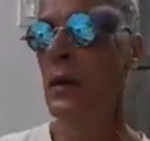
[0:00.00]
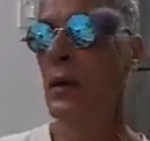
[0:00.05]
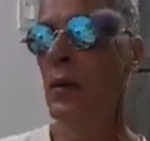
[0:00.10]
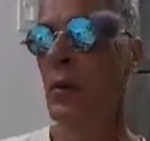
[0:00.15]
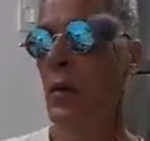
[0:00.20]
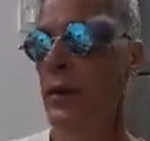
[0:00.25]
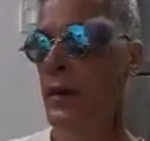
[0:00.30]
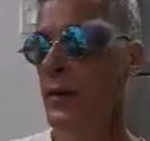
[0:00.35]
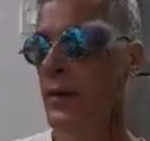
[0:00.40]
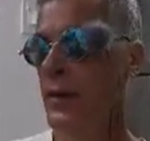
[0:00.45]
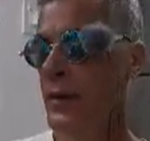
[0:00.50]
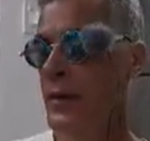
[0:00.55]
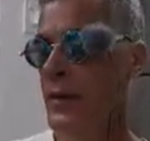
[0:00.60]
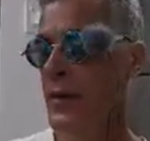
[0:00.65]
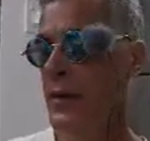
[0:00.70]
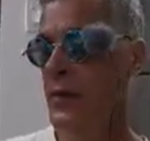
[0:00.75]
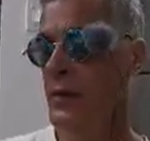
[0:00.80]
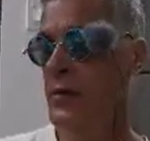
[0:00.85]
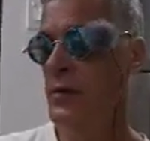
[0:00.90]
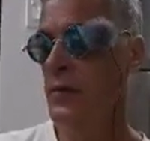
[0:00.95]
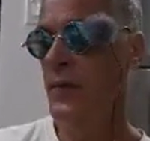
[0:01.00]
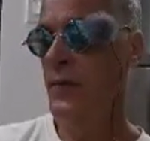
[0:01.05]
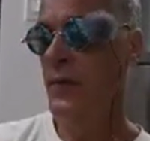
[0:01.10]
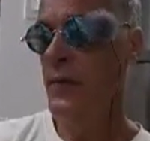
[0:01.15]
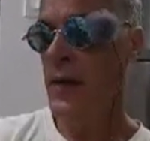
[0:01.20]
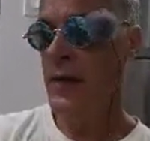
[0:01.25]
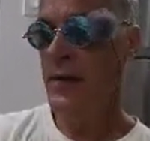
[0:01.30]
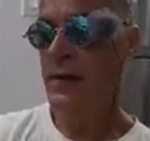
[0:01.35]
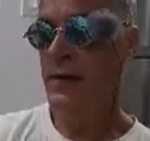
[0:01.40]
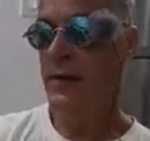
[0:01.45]
One of the things you'll
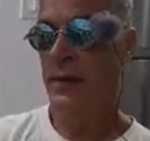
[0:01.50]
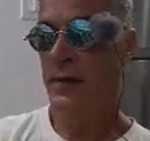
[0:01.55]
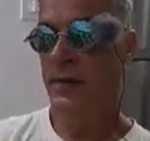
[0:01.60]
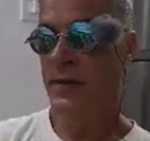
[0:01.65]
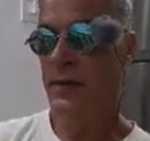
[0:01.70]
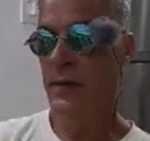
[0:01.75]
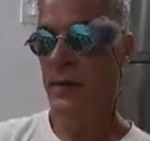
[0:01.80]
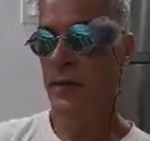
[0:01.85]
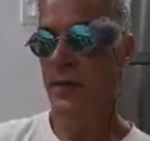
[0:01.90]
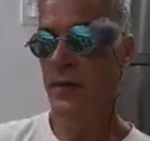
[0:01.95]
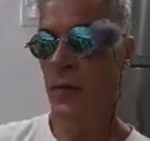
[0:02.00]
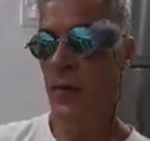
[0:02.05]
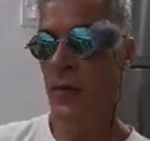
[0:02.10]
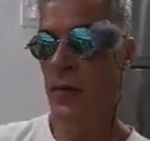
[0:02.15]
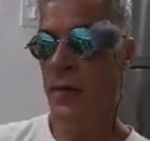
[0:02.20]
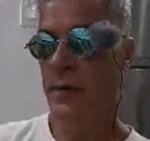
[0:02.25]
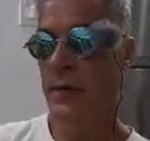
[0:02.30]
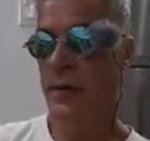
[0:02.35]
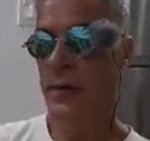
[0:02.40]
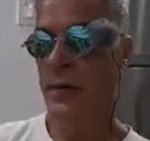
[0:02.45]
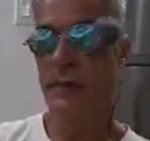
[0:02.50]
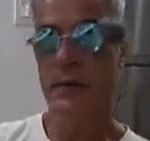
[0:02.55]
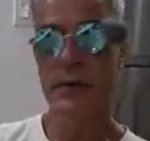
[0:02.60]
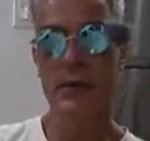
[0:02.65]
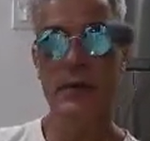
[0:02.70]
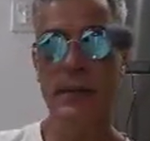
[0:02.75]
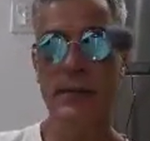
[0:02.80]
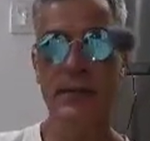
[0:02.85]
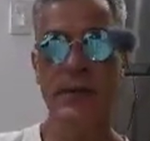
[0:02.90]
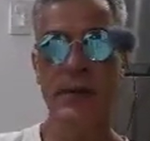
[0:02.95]
find here if you're a foreigner, and it was
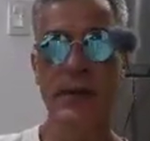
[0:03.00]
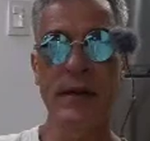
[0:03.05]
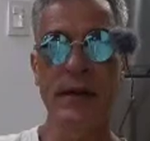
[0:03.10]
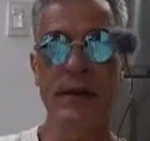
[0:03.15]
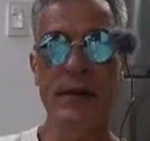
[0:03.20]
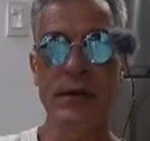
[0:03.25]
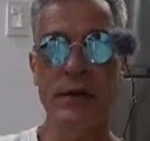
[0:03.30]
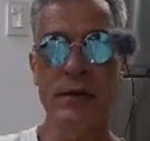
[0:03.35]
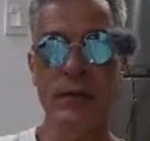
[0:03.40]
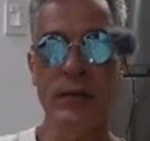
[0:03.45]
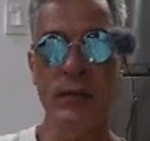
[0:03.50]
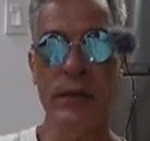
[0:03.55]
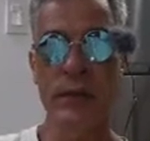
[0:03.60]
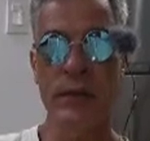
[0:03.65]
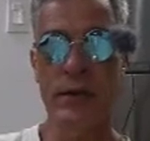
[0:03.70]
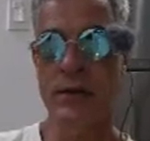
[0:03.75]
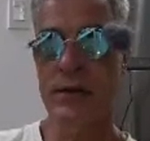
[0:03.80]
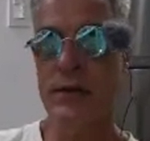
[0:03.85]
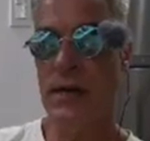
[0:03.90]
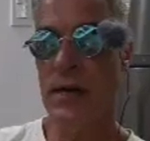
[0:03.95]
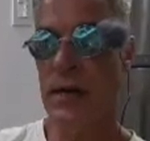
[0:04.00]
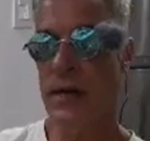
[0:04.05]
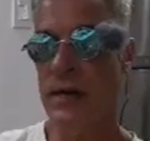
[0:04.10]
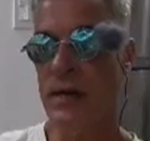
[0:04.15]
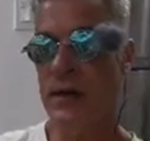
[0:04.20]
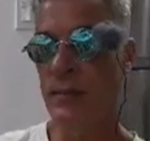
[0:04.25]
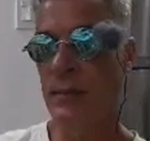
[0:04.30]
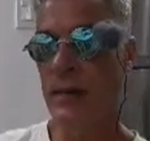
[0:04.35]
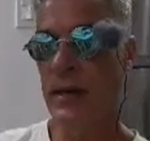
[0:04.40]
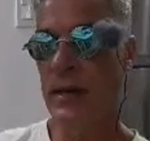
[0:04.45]
something that just really
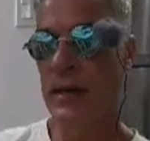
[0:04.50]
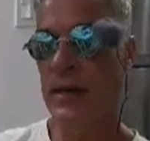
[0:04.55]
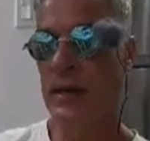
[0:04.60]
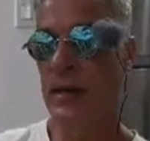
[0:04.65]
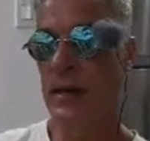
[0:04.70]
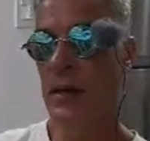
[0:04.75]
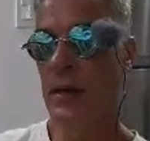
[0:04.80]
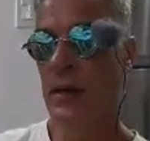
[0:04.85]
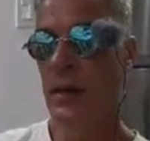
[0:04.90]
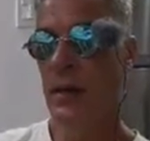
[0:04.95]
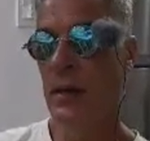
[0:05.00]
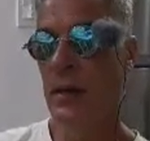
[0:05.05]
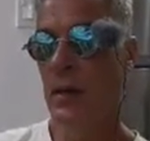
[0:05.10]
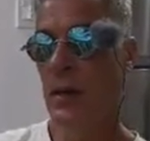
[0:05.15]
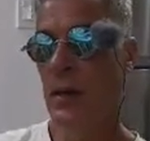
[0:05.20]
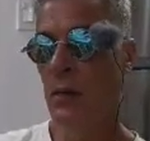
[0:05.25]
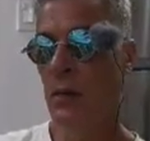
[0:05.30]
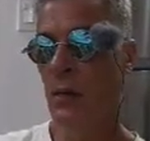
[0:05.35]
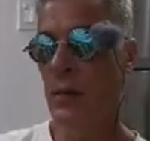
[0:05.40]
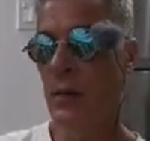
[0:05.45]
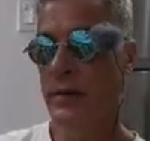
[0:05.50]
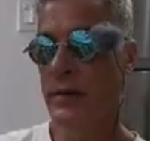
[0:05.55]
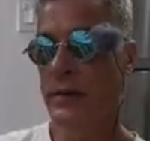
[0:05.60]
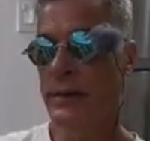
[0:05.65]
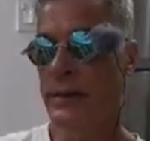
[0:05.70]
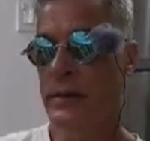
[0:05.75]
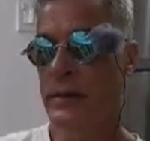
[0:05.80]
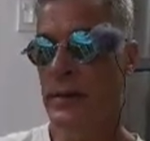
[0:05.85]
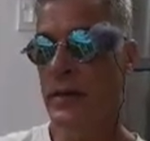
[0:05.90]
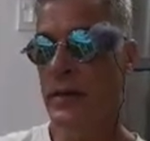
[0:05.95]
shocked me,
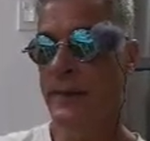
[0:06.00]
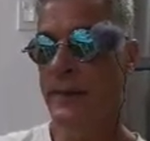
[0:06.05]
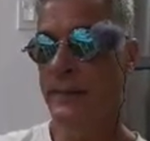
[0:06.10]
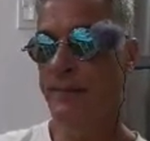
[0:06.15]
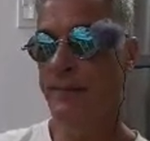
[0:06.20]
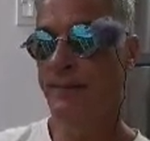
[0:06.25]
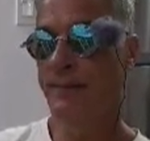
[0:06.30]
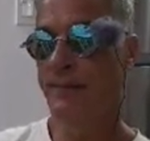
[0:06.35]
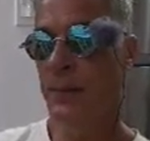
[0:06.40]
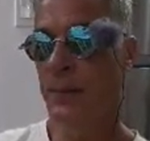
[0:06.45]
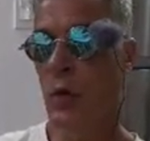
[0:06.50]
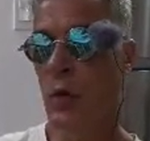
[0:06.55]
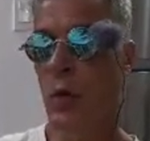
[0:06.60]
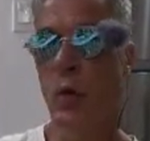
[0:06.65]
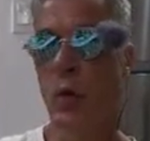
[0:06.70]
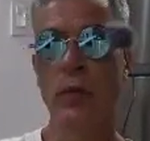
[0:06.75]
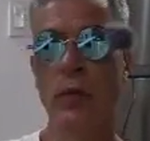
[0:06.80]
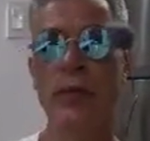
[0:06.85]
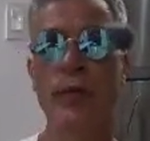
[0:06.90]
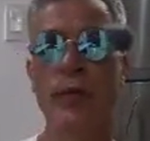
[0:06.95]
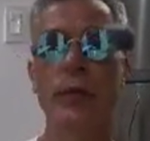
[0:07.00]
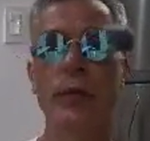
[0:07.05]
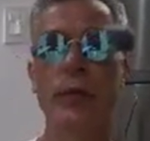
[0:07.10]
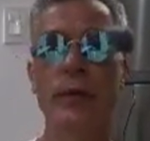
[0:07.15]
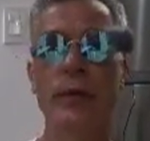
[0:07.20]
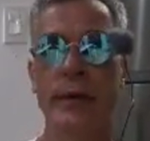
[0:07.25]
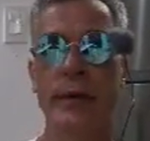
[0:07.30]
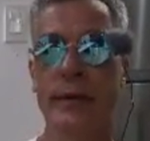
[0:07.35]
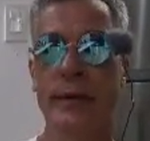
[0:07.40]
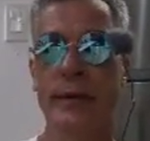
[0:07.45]
was cold
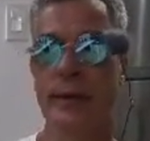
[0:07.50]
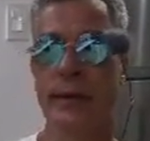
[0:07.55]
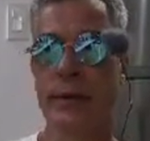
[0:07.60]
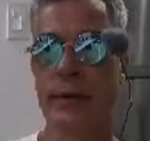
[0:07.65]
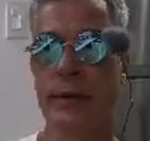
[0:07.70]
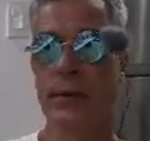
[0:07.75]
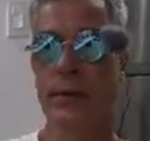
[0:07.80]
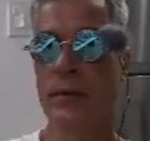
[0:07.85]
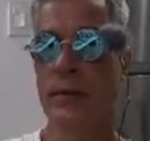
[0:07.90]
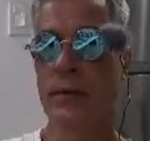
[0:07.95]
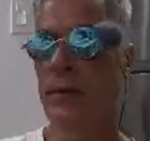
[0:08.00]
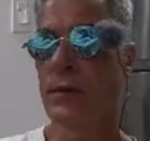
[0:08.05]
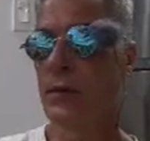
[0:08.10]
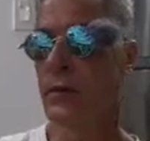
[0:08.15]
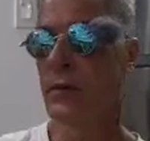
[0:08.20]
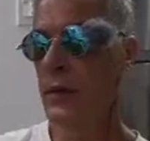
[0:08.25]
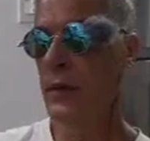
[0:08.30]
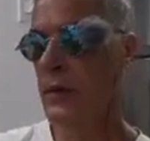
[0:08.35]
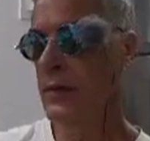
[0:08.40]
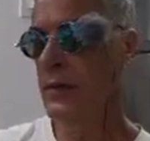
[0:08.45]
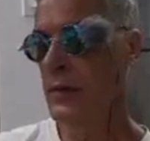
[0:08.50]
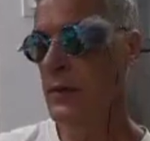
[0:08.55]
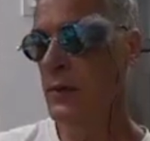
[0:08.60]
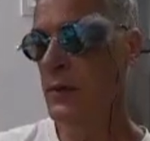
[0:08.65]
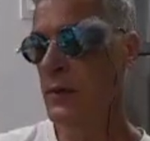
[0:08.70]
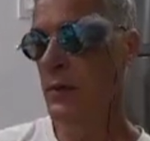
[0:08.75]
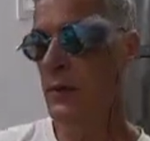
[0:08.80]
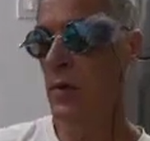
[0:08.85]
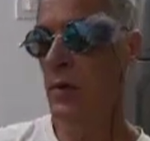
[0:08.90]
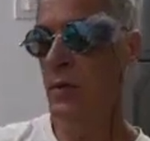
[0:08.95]
food.
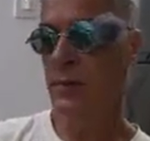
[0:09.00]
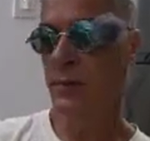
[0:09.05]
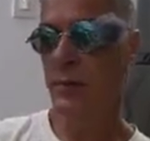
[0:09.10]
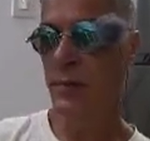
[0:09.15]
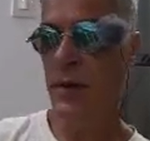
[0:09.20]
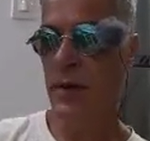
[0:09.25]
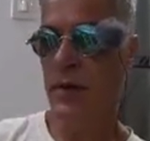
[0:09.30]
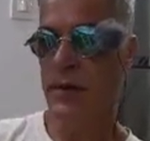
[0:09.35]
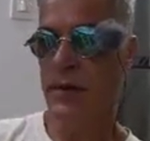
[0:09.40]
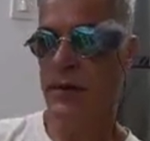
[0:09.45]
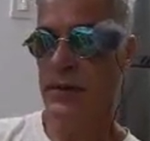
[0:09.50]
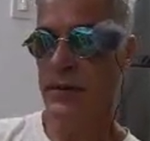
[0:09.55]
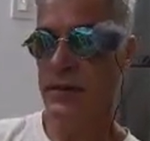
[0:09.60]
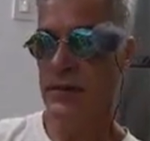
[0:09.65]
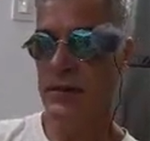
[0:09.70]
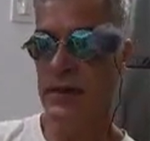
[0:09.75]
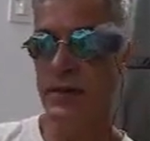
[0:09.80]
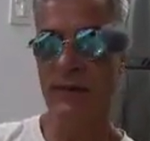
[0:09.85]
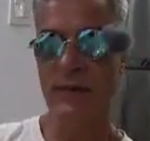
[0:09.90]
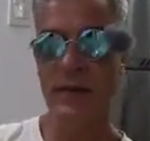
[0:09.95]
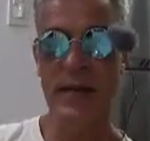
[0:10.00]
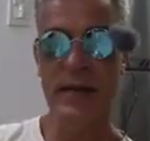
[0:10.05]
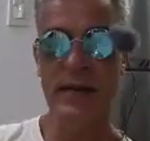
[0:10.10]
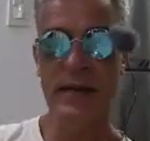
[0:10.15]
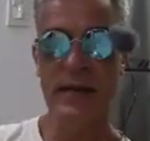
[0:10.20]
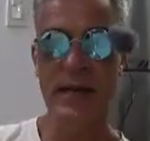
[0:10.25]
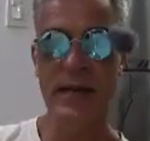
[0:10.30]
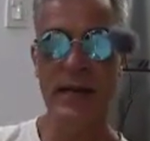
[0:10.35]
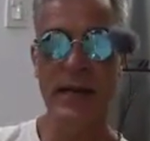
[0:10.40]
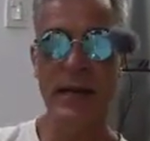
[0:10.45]
You'll go to parties and stuff like
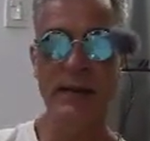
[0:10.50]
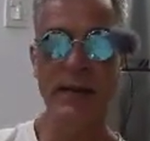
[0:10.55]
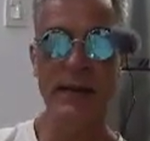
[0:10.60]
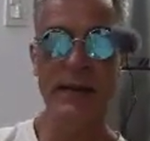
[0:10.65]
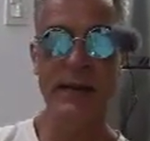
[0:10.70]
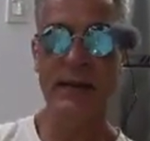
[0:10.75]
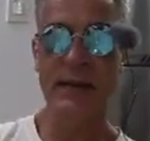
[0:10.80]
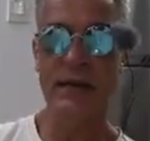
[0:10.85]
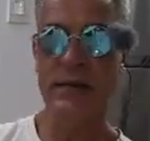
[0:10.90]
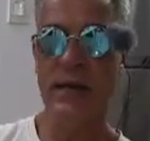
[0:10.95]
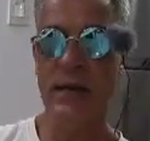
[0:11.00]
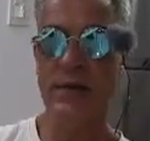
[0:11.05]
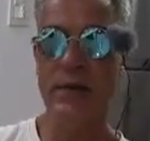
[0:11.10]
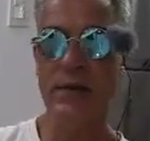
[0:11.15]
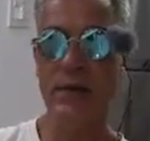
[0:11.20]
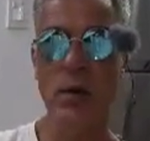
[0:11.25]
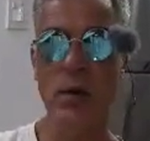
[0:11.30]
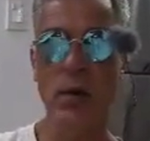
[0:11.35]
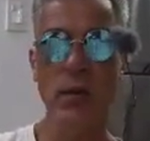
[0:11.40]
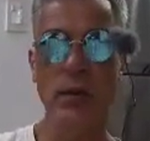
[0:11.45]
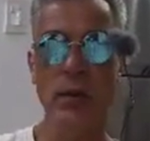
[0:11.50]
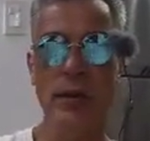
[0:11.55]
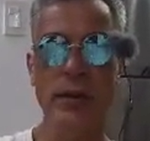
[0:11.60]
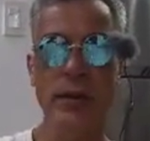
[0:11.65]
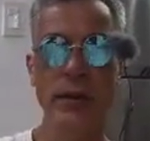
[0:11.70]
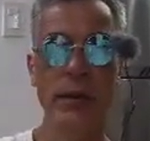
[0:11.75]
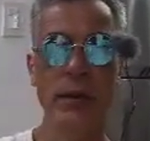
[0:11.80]
that, and everything's ice cold.